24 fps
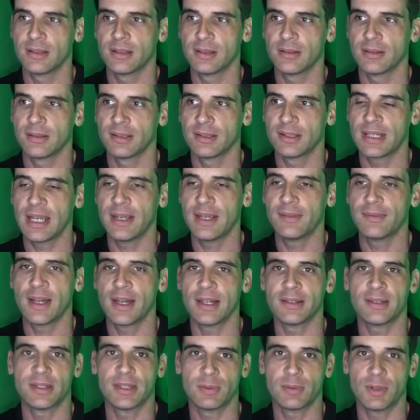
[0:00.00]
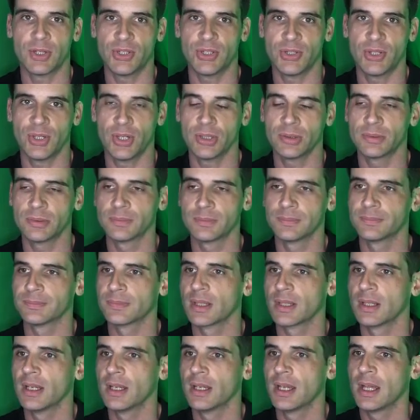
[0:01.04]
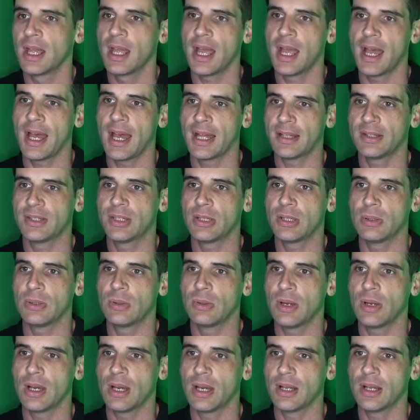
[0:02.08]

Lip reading: save that to switch it on, and to